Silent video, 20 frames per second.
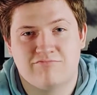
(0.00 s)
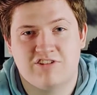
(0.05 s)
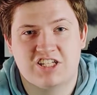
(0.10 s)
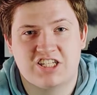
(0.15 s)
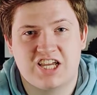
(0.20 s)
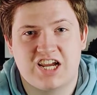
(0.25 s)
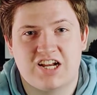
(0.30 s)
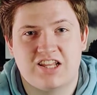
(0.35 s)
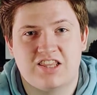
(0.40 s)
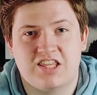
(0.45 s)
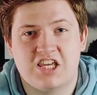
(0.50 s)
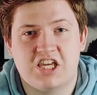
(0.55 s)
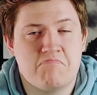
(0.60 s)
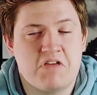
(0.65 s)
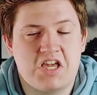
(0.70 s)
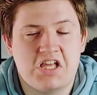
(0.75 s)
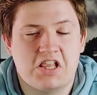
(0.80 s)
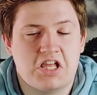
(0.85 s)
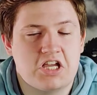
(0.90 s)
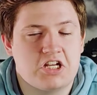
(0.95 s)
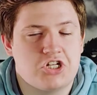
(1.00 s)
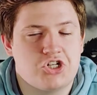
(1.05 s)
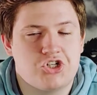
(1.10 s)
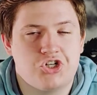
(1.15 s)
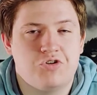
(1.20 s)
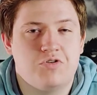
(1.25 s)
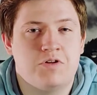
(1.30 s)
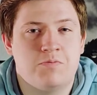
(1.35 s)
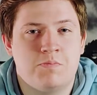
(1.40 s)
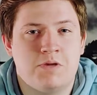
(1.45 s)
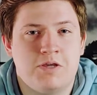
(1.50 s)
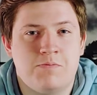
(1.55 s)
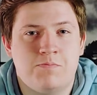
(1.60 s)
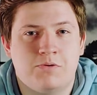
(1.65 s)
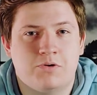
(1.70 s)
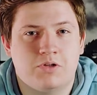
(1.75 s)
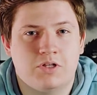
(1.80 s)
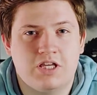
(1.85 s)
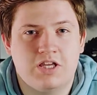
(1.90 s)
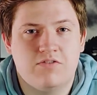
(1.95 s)
decided that he liked shooting
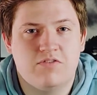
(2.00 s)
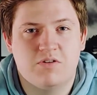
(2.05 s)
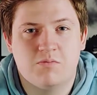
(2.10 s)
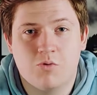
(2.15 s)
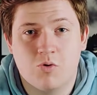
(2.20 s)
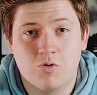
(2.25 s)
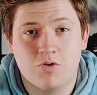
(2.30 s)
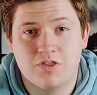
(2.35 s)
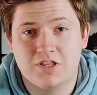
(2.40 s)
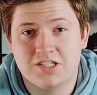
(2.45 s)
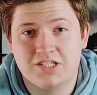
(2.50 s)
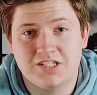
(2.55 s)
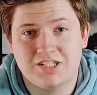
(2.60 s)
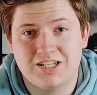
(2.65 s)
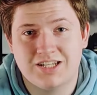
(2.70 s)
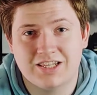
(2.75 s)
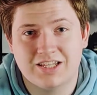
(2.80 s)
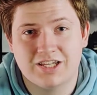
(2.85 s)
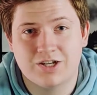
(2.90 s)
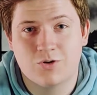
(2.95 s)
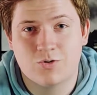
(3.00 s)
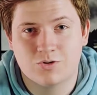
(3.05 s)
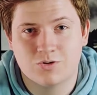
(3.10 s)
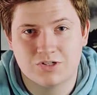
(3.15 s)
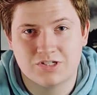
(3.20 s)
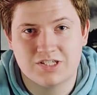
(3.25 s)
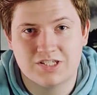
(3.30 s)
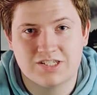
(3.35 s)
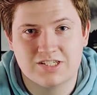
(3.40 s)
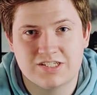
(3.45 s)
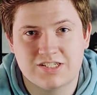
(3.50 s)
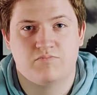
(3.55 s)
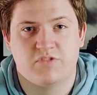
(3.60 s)
people even more than stealing horses.